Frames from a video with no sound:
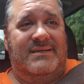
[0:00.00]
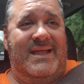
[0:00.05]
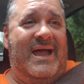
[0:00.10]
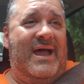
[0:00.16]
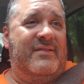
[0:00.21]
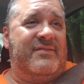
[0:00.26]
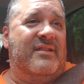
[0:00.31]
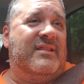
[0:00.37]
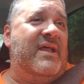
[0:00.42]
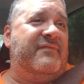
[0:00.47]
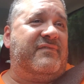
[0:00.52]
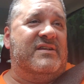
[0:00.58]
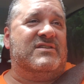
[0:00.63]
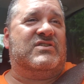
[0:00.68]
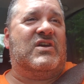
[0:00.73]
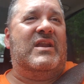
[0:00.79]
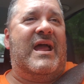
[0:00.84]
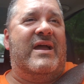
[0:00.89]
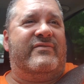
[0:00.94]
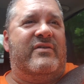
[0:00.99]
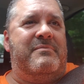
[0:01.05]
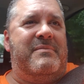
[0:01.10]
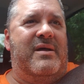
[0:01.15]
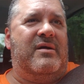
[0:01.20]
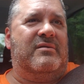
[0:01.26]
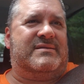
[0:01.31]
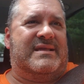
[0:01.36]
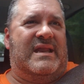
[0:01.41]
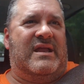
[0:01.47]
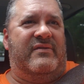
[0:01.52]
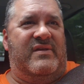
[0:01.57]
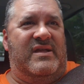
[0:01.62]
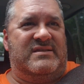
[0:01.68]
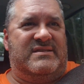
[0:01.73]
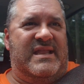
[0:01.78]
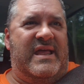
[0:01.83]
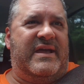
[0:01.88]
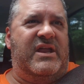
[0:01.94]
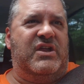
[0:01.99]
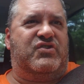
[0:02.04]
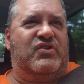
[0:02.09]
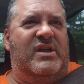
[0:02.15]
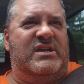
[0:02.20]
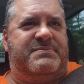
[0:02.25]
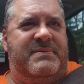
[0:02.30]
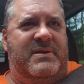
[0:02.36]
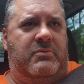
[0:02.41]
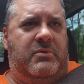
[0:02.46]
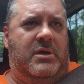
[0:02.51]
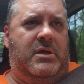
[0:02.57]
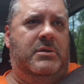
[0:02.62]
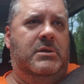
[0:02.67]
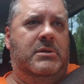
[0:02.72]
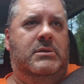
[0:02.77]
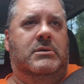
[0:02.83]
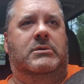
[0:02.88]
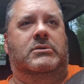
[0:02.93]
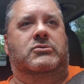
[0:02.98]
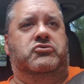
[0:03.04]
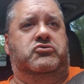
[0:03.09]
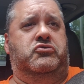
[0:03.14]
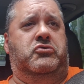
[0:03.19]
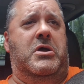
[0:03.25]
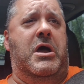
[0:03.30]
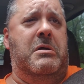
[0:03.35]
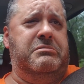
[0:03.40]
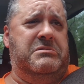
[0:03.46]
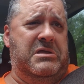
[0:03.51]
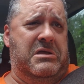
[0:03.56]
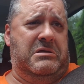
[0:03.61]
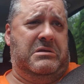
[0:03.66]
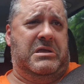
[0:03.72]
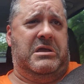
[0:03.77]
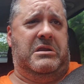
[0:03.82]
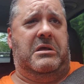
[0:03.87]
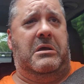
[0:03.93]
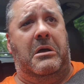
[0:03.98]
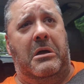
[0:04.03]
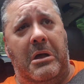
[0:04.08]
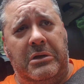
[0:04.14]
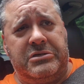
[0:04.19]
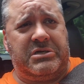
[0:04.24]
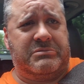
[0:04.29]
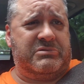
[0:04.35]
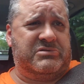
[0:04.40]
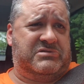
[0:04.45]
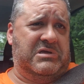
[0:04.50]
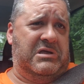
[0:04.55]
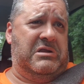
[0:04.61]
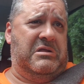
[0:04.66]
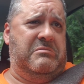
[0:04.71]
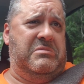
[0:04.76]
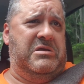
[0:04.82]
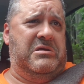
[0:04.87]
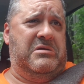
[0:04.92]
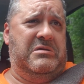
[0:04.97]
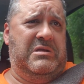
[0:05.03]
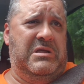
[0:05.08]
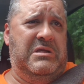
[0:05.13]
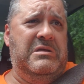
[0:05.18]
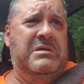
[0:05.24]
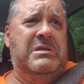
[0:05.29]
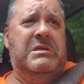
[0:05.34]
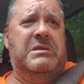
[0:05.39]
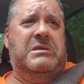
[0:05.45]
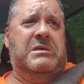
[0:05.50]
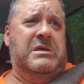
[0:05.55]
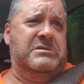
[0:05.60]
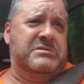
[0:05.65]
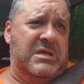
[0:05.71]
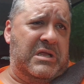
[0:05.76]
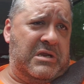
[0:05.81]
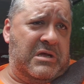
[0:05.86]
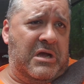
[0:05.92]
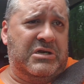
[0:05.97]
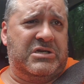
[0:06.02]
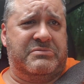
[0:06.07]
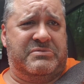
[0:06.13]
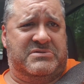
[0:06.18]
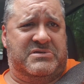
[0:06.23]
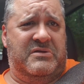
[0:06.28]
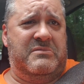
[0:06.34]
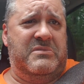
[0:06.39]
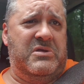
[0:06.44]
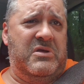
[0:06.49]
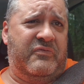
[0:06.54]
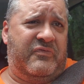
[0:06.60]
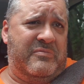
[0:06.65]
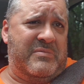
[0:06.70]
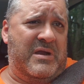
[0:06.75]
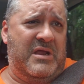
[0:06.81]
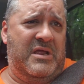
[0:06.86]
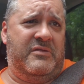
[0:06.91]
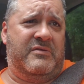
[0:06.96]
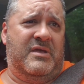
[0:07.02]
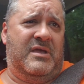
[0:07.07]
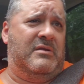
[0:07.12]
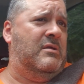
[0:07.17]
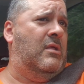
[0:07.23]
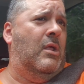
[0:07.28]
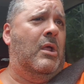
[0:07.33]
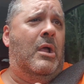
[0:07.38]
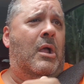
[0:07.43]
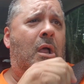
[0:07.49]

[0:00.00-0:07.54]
Now the left is going to have a meltdown of this. Now you are going to try to spin it well. Trump didn't get 100% immunity. He's not 100% immune from anything.